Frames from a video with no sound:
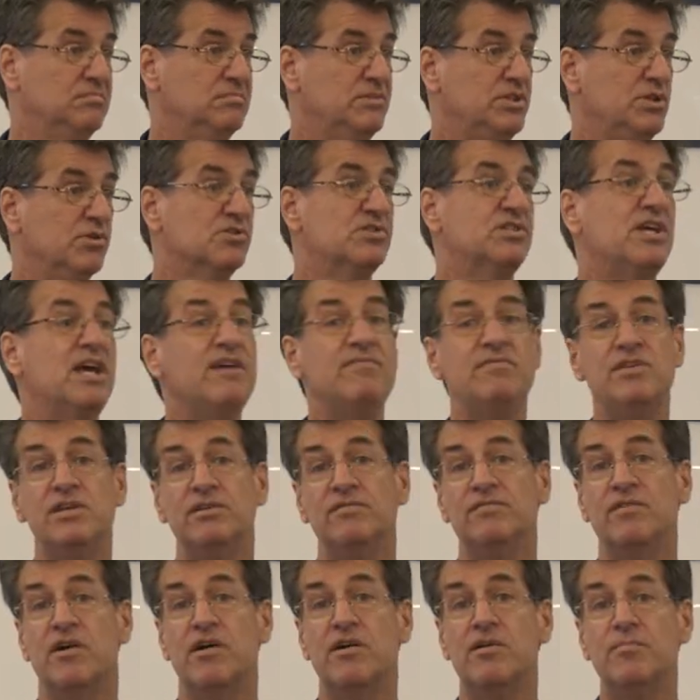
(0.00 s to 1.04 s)
You'll save the
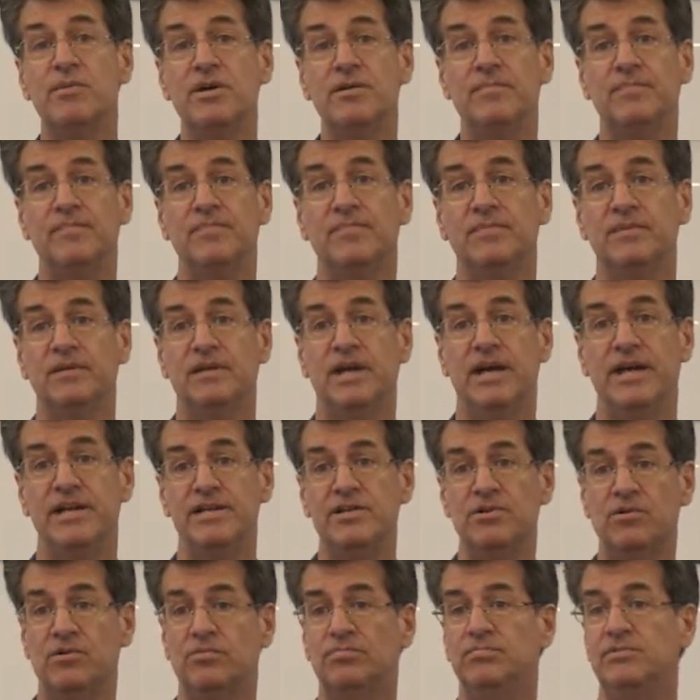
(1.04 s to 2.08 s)
environment and
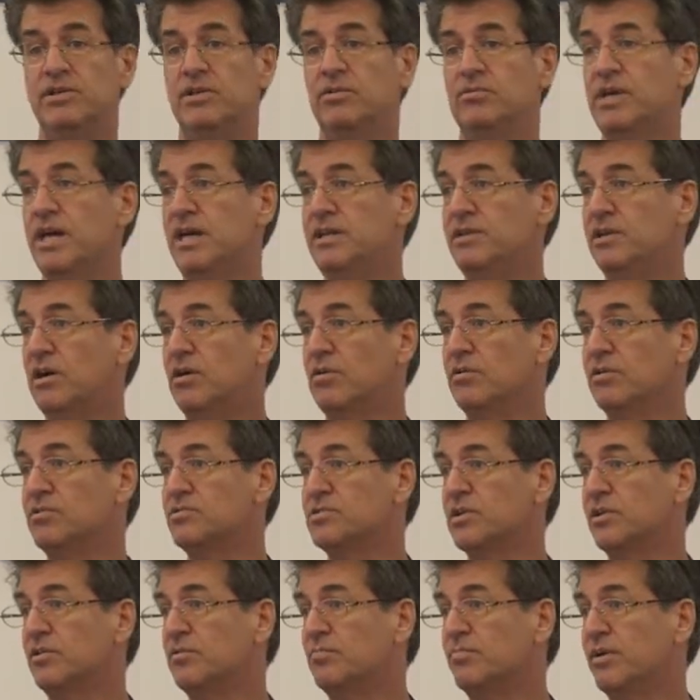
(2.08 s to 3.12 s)
you'll, you'll gain all
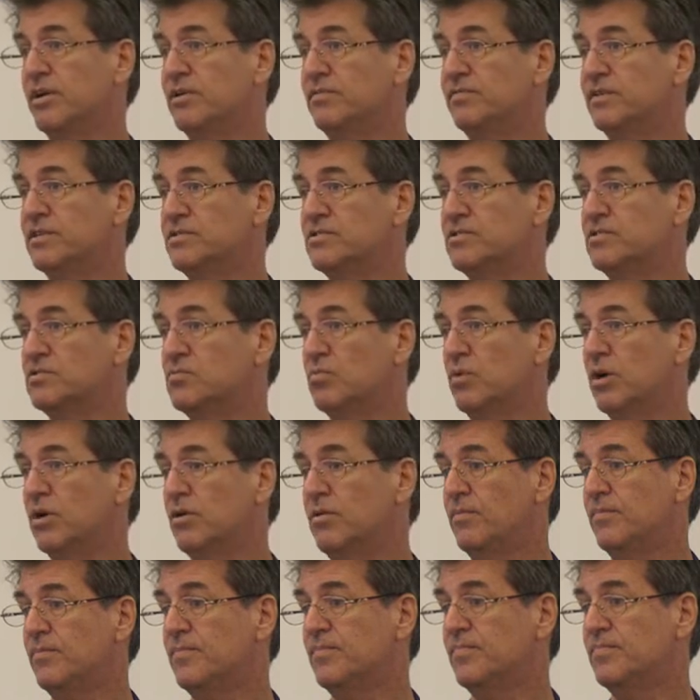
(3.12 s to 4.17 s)
those other benefits as
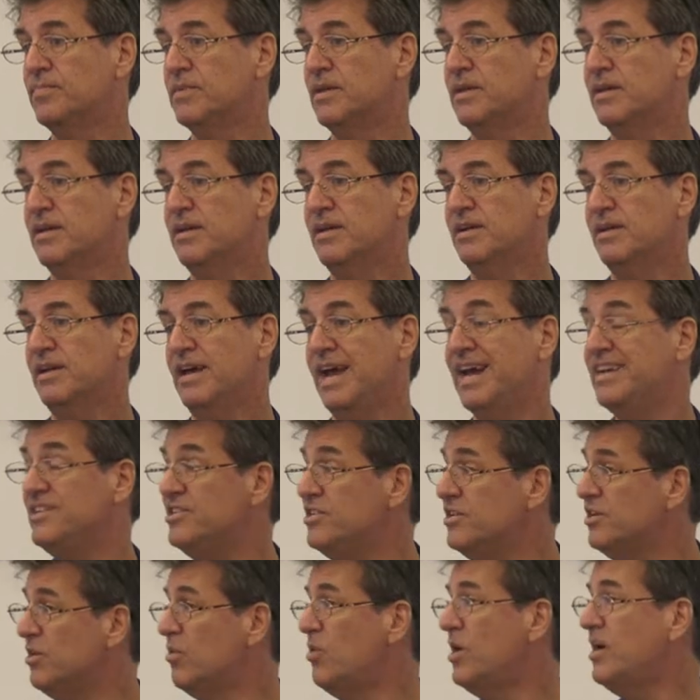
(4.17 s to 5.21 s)
well. And
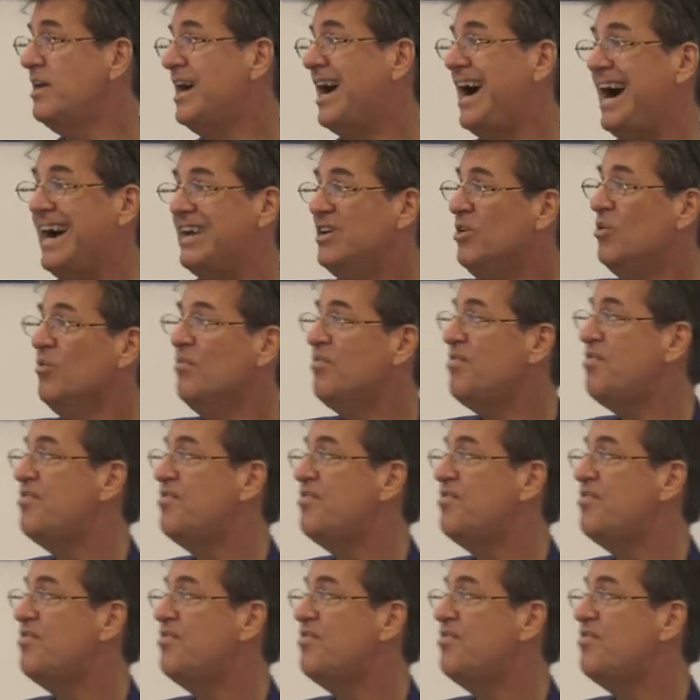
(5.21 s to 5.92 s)
you know what? I don't